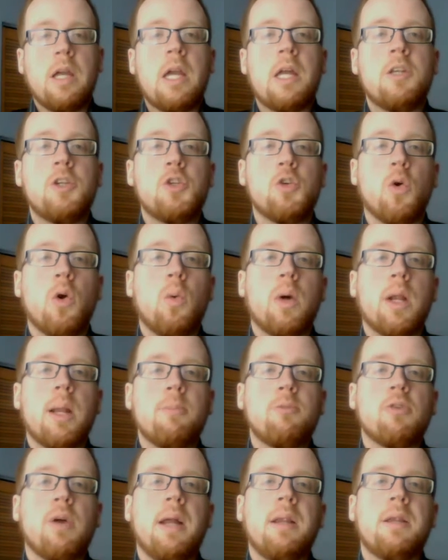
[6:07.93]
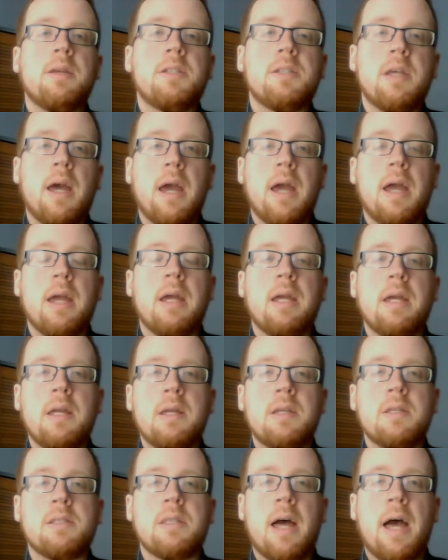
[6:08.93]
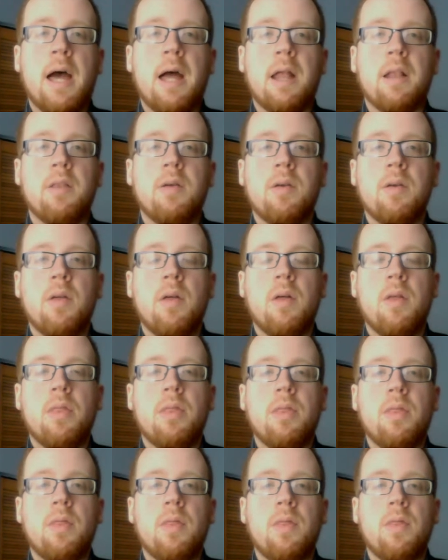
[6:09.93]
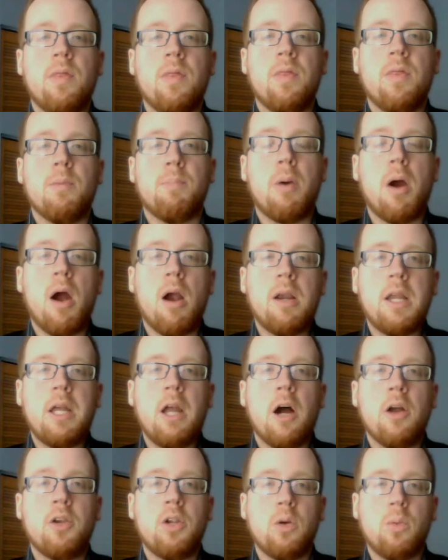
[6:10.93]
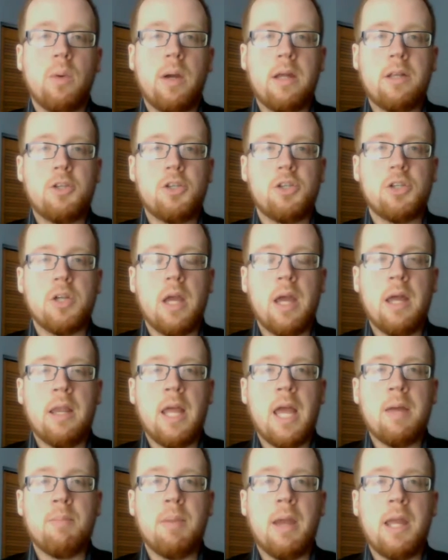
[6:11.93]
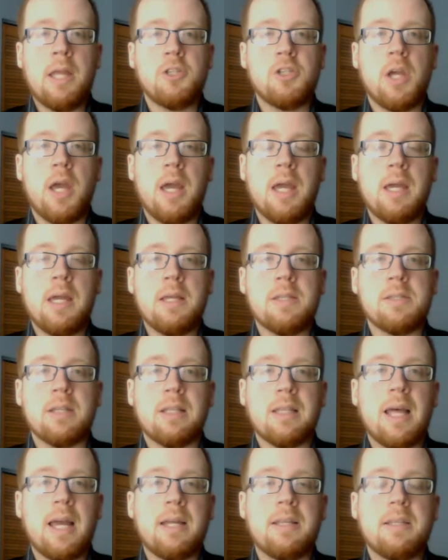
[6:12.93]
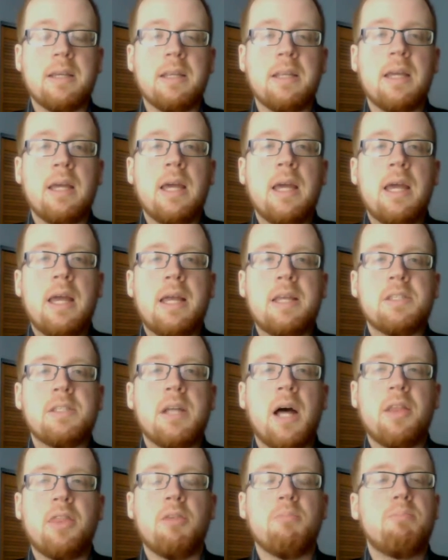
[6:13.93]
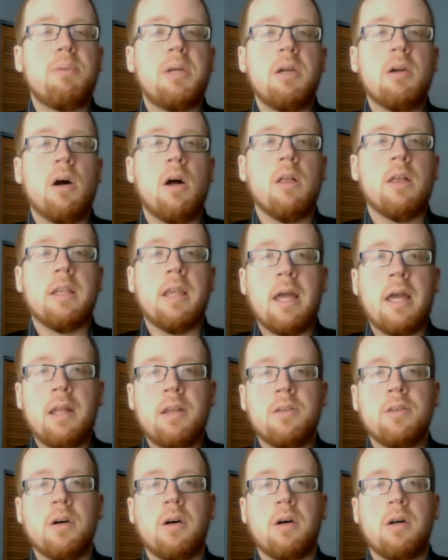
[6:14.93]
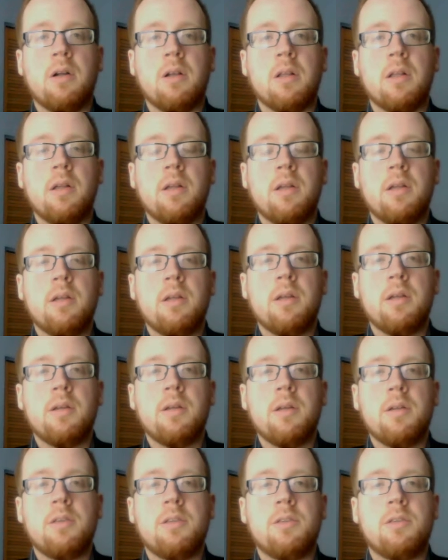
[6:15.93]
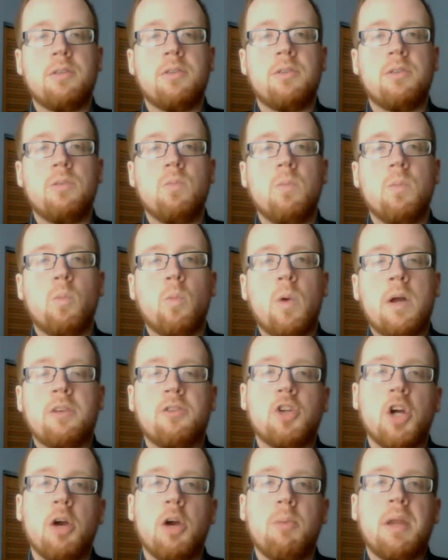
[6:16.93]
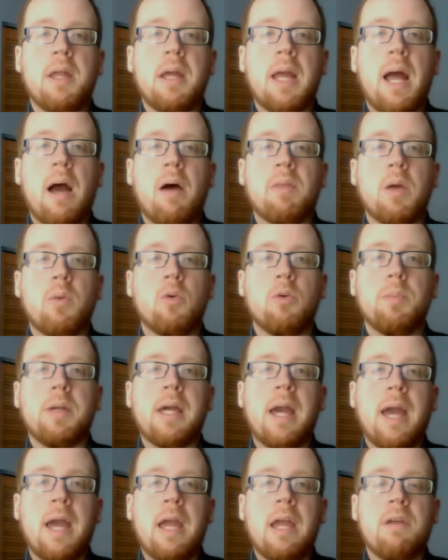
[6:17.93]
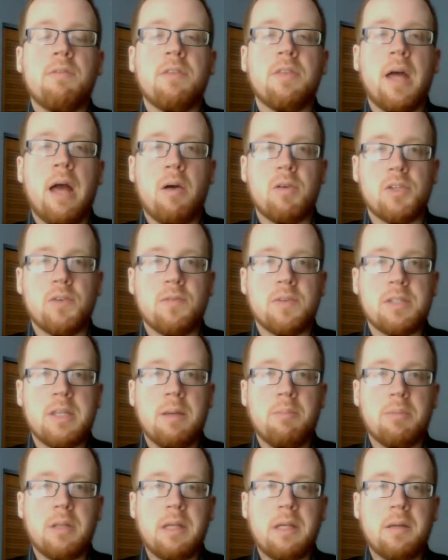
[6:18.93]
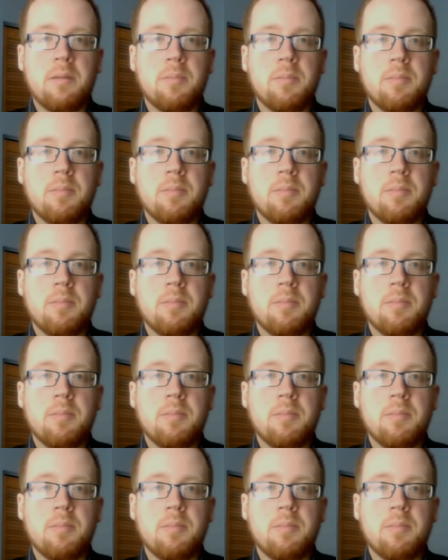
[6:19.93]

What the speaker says: In short, what I'm trying to say is that the party under which an MHA is elected is not the be-all and end-all when determining how they will behave in the House of Assembly.